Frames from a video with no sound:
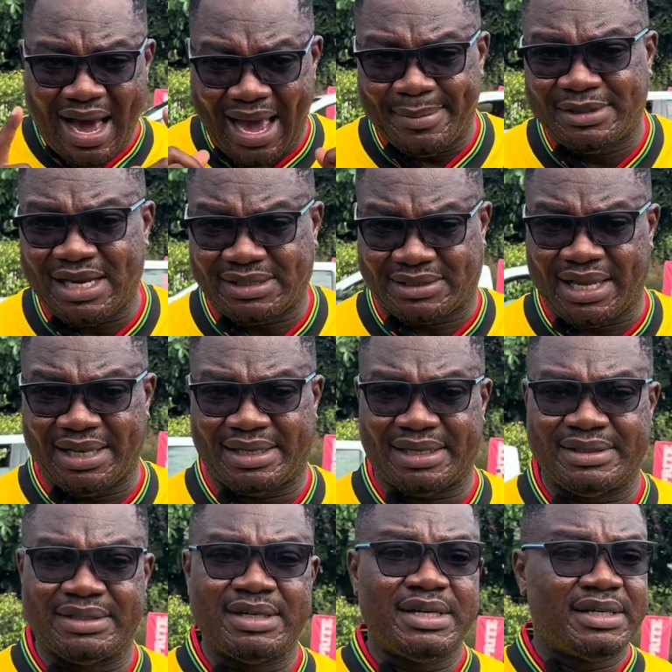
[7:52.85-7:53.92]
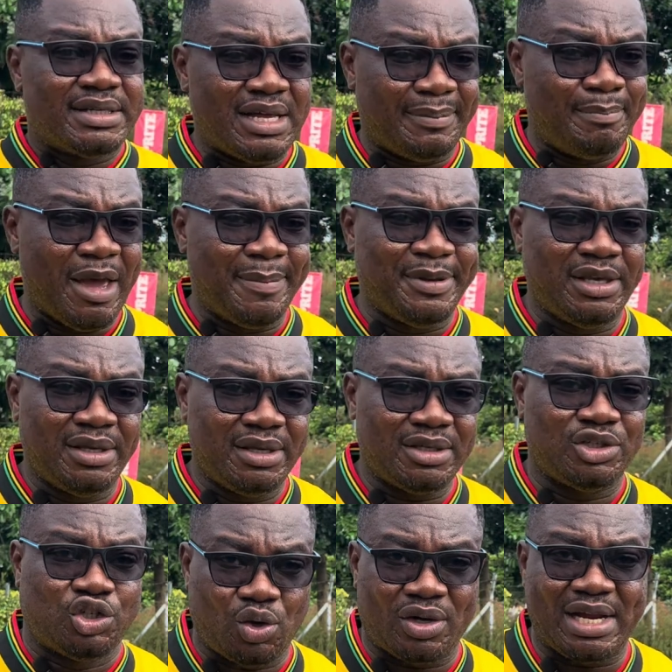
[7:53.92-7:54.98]
I'm just thinking that maybe
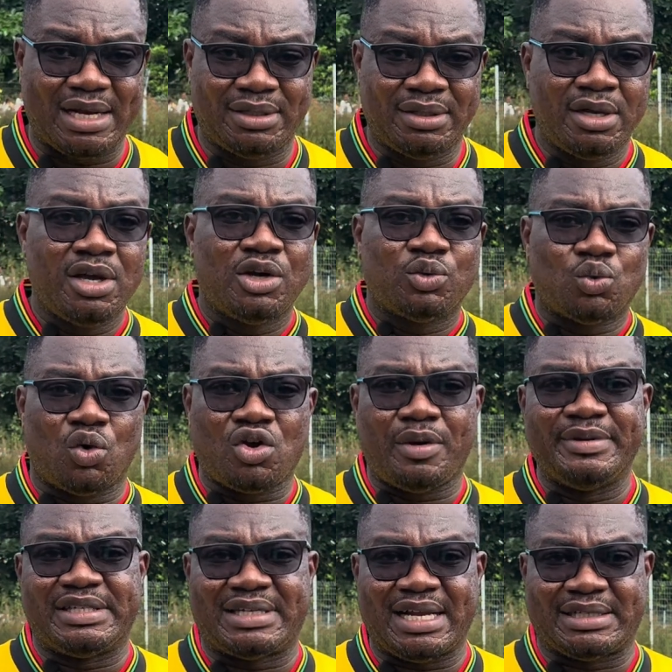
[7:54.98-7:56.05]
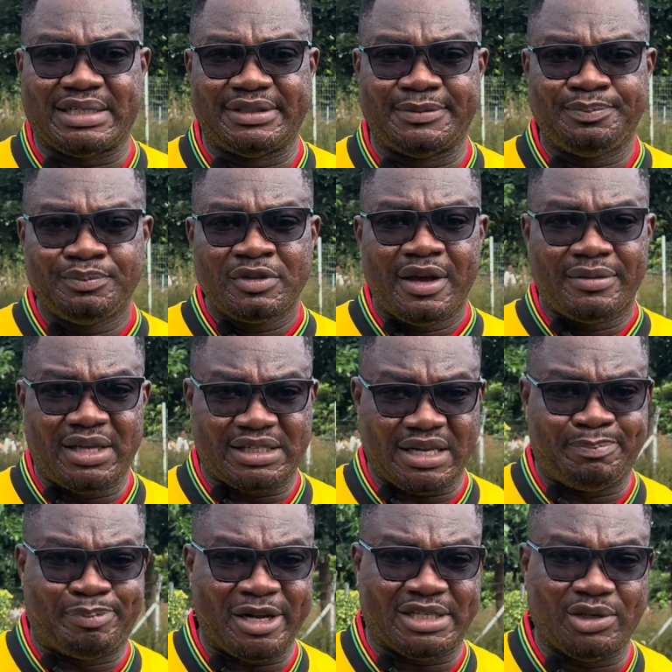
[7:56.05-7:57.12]
Jordan will not be starting this
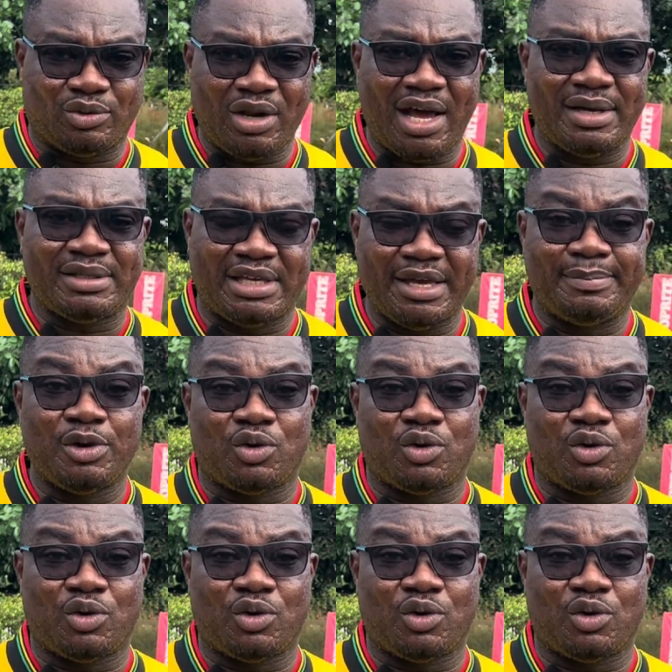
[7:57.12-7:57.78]
particular game.